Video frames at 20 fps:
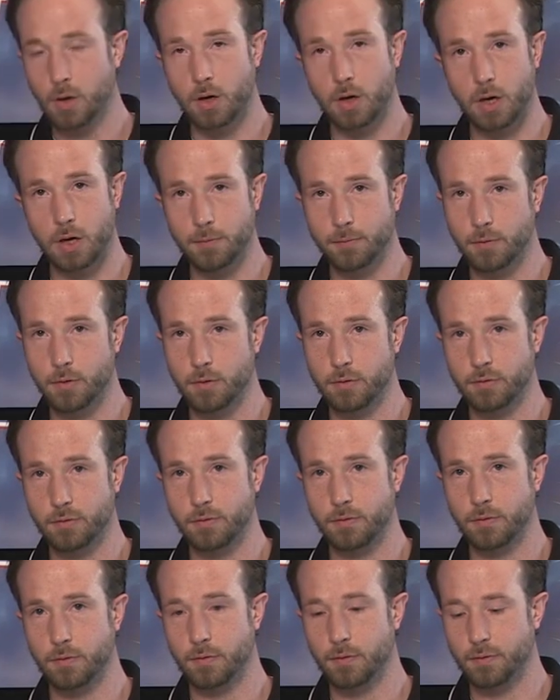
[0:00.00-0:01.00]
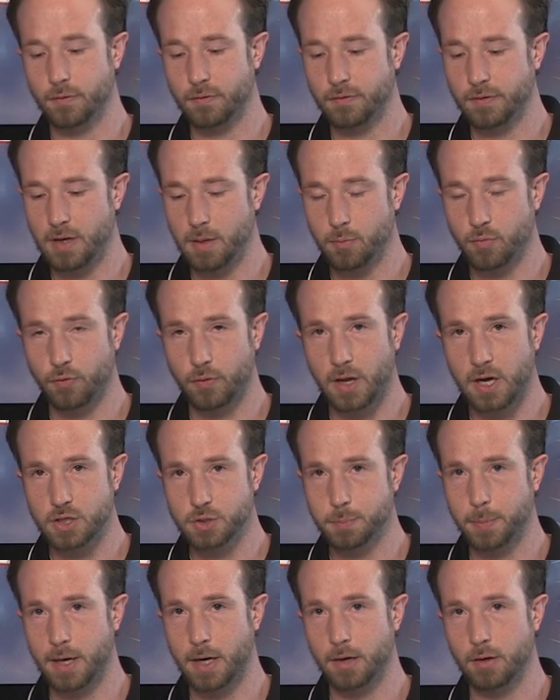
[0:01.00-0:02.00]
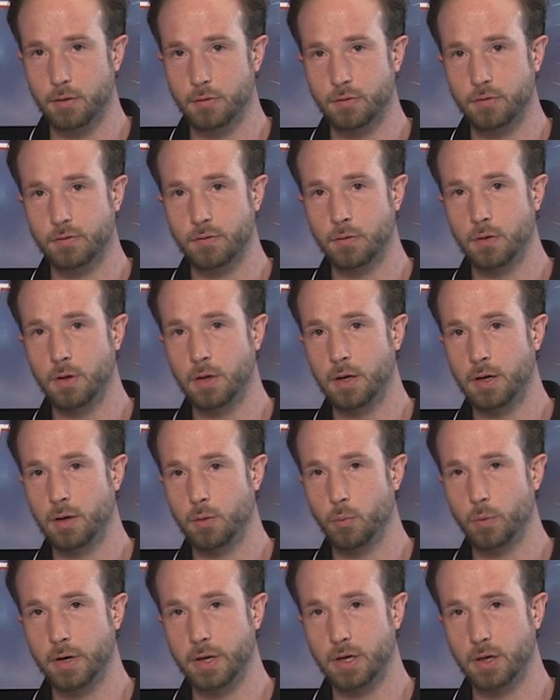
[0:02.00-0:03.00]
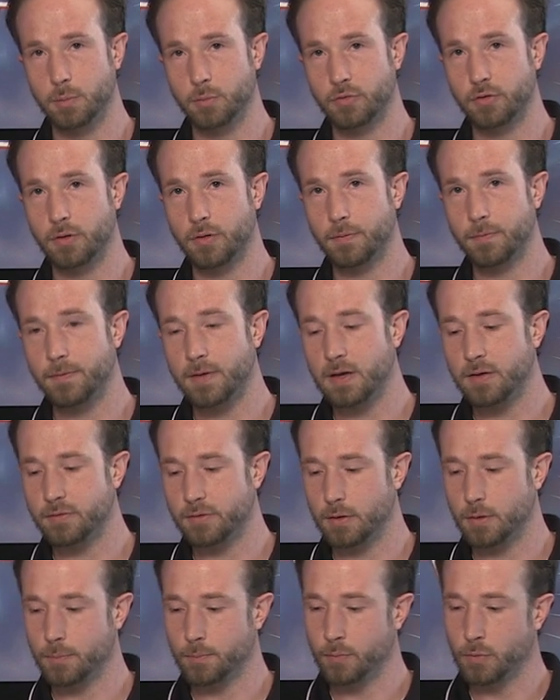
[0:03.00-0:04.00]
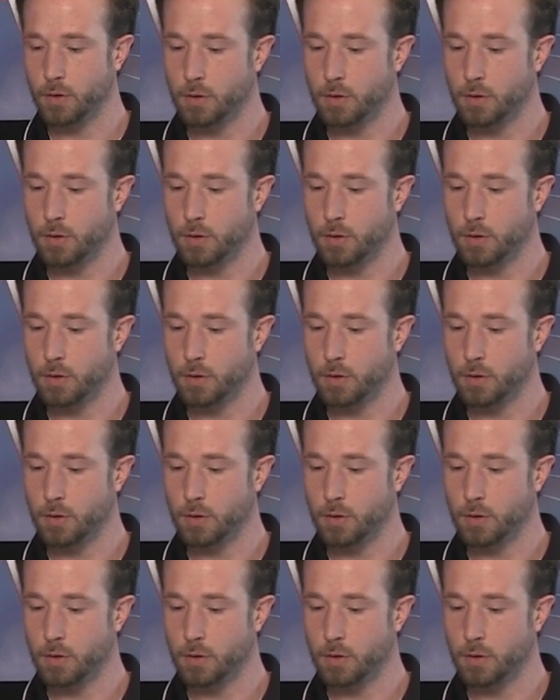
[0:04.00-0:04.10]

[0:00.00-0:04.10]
offers the same flash patterns when it comes to the phasing.